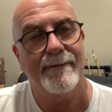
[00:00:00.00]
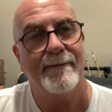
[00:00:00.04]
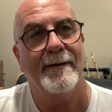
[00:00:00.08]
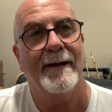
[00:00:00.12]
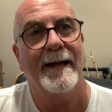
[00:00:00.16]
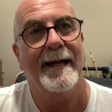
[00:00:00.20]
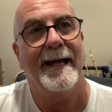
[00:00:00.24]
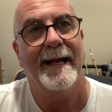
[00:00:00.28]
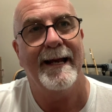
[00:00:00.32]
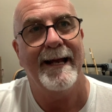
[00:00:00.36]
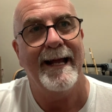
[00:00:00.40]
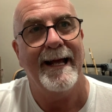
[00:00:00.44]

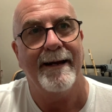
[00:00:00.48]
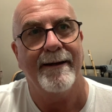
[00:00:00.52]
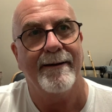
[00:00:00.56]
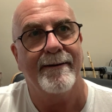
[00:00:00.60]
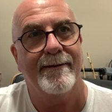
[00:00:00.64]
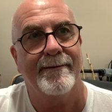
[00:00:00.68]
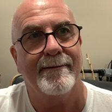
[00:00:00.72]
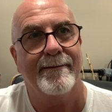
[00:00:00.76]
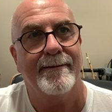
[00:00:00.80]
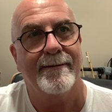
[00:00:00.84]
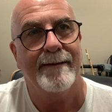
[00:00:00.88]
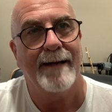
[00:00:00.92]
Annette,
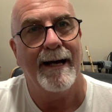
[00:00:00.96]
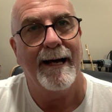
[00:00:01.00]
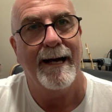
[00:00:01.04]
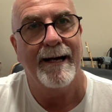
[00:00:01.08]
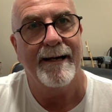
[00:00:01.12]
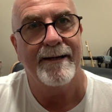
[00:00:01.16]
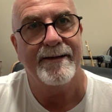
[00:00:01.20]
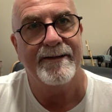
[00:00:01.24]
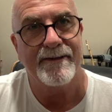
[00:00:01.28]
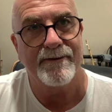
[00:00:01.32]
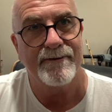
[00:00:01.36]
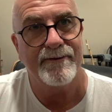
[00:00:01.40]

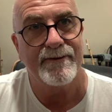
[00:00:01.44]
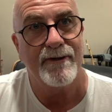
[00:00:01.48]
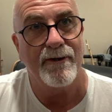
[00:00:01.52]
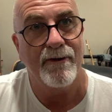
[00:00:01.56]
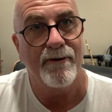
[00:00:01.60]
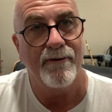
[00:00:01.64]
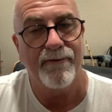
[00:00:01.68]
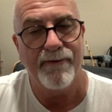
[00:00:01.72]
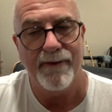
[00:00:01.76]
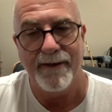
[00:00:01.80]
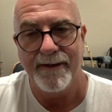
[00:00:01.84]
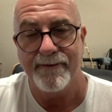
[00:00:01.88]
Jill's
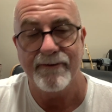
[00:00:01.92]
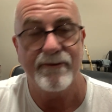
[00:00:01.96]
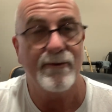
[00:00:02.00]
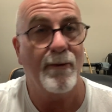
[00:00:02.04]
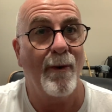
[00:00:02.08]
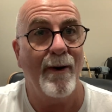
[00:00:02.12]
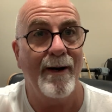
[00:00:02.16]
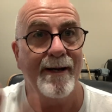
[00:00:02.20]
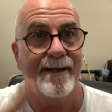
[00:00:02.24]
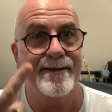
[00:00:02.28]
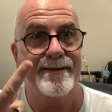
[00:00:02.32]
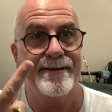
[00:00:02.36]
girlfriend,
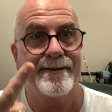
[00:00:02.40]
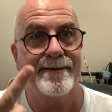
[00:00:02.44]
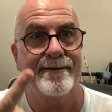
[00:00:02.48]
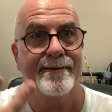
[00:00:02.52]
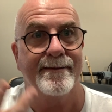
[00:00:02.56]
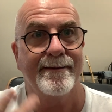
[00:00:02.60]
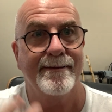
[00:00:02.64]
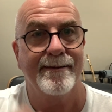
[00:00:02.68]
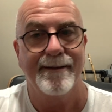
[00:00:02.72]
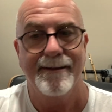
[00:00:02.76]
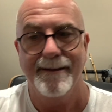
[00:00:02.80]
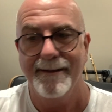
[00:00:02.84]
twice.
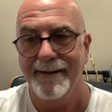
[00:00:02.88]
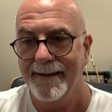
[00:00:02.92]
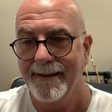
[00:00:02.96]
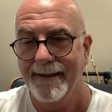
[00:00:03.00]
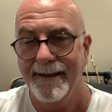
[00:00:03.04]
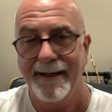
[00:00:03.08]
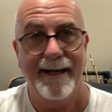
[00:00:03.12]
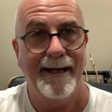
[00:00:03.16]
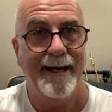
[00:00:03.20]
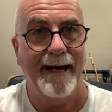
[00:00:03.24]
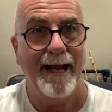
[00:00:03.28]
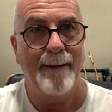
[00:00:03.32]

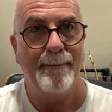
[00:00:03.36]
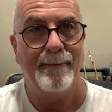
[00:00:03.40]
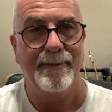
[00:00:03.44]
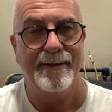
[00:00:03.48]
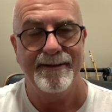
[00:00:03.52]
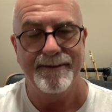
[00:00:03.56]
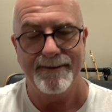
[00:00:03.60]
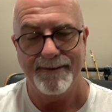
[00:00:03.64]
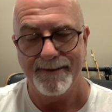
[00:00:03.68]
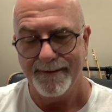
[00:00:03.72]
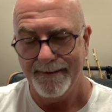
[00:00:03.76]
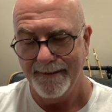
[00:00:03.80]
It
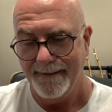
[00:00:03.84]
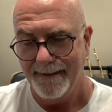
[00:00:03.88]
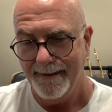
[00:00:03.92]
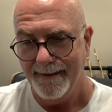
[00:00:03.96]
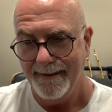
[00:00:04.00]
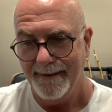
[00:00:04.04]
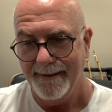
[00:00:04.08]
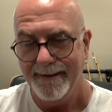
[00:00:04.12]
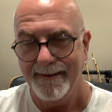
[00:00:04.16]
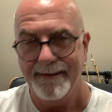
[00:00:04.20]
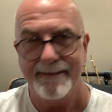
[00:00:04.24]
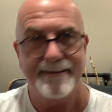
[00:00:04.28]
happens.
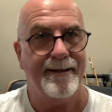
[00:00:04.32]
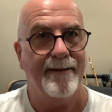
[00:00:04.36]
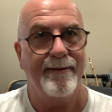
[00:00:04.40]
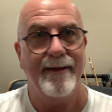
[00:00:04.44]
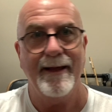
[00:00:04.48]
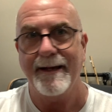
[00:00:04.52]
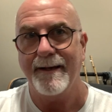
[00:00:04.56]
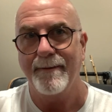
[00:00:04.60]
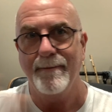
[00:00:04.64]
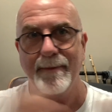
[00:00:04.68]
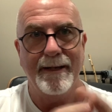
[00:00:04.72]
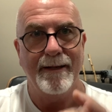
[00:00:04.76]
So
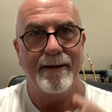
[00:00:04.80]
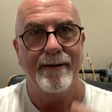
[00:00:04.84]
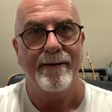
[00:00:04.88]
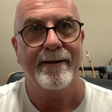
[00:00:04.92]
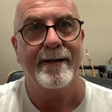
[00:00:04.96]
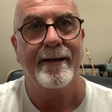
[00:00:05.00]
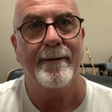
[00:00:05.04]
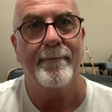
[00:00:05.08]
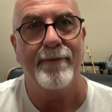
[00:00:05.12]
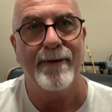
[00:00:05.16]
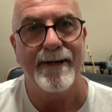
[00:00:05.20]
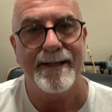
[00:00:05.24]
that can be
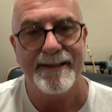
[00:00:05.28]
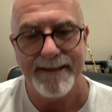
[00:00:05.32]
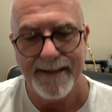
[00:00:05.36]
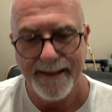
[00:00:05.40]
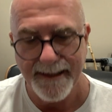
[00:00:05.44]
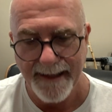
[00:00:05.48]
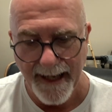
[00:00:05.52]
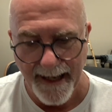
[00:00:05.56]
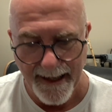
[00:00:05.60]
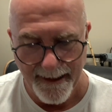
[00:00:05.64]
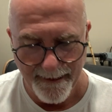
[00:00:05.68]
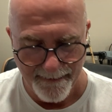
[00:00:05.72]
compressed
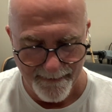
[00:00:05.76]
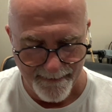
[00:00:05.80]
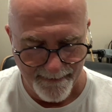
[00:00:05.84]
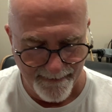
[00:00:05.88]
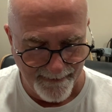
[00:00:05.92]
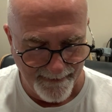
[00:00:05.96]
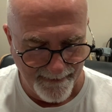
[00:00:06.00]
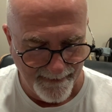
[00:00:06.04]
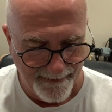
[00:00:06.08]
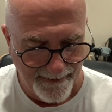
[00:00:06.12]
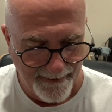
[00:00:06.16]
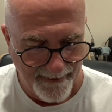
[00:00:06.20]
again.
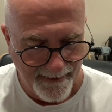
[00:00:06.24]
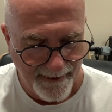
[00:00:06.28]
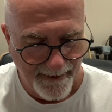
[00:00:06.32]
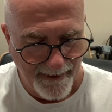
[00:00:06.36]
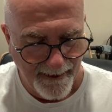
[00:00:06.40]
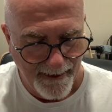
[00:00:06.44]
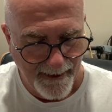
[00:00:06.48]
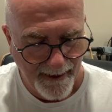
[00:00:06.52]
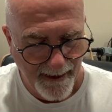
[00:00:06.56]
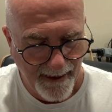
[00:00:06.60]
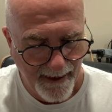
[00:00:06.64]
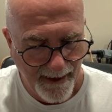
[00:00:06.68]

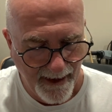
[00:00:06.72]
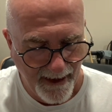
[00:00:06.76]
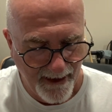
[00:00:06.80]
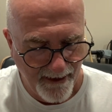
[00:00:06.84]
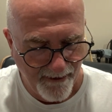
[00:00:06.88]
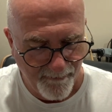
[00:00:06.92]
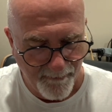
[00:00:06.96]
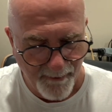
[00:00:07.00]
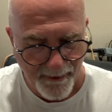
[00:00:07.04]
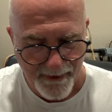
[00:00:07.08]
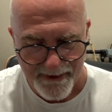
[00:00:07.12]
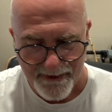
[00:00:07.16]
And
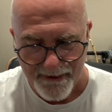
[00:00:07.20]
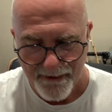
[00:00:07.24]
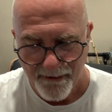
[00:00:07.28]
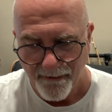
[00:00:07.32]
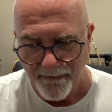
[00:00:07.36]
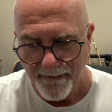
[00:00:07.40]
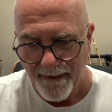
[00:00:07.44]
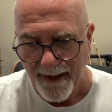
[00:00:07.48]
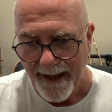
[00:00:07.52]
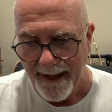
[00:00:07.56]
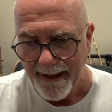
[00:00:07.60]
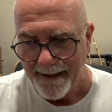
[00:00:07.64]
I've pushed all
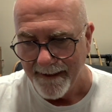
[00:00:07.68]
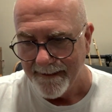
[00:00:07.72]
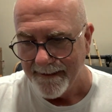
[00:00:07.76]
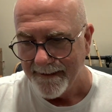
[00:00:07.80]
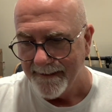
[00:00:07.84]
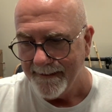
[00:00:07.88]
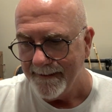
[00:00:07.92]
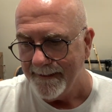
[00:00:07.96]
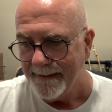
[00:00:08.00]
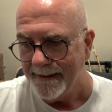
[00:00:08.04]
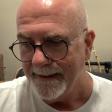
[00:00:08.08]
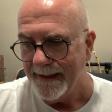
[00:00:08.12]
that
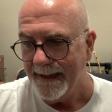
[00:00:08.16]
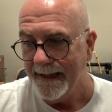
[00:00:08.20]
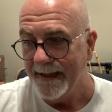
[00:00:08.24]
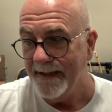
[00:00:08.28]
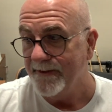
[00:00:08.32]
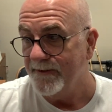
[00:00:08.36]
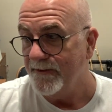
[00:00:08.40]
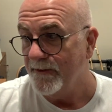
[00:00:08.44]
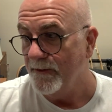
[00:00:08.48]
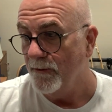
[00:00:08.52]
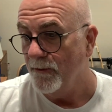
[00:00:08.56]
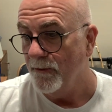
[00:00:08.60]

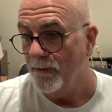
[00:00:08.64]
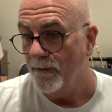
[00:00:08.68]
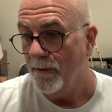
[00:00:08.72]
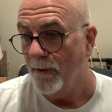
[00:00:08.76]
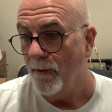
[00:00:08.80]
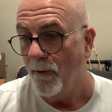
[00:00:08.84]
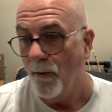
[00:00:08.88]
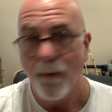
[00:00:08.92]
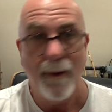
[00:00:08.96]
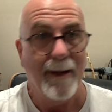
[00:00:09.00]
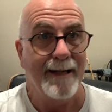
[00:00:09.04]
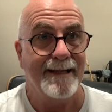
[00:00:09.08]
into
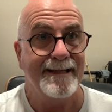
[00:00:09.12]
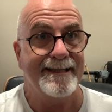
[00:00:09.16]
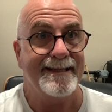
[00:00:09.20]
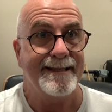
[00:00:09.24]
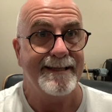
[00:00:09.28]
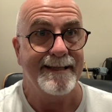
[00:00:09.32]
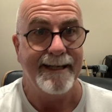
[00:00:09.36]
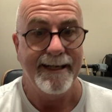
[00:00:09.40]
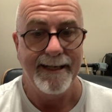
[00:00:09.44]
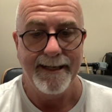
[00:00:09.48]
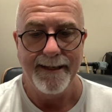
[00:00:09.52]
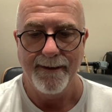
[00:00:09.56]
one
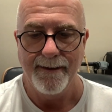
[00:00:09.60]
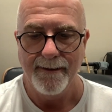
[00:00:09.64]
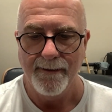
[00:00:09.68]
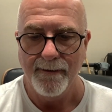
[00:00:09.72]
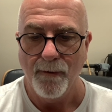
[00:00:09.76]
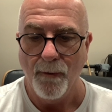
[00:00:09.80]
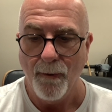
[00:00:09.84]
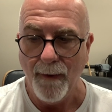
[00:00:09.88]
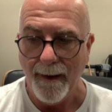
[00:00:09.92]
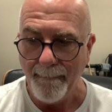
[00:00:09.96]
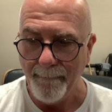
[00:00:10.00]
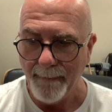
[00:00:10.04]
scene,
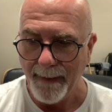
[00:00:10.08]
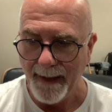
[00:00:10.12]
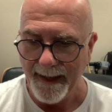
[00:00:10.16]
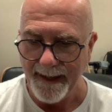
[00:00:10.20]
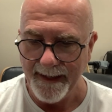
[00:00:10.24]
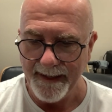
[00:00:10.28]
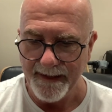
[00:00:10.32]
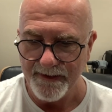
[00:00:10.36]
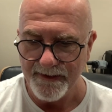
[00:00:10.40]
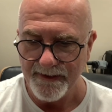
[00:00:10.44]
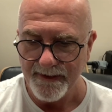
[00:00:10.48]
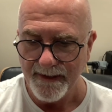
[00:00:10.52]
one
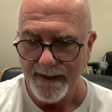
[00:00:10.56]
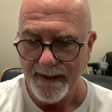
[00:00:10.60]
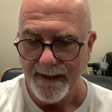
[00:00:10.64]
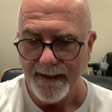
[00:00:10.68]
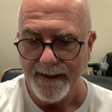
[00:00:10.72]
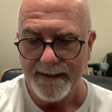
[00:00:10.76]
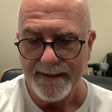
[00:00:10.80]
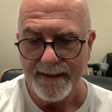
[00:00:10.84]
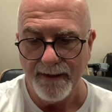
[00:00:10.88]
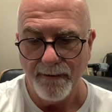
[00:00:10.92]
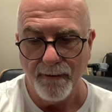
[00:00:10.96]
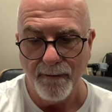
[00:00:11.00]
page,
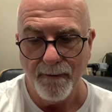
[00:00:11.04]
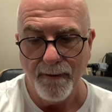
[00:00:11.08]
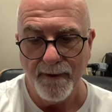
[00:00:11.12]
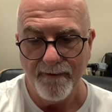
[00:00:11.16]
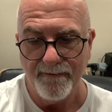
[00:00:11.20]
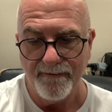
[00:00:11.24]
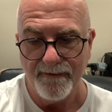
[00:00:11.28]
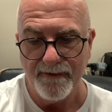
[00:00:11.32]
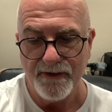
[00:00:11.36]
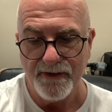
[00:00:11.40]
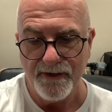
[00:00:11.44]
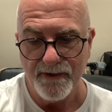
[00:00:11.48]
so we would
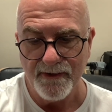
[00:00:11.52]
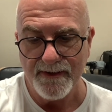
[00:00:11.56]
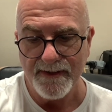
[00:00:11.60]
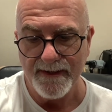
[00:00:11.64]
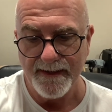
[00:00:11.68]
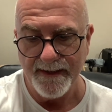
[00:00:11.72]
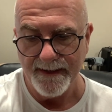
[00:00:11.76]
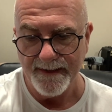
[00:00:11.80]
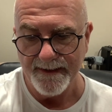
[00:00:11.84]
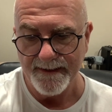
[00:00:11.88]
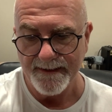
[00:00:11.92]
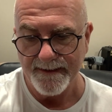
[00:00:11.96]
have reduced
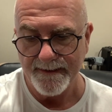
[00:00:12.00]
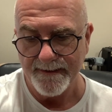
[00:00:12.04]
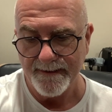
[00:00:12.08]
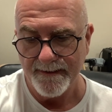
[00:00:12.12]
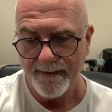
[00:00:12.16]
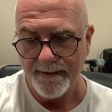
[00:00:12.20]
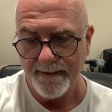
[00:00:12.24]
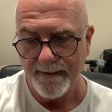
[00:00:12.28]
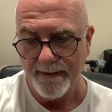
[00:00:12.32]
this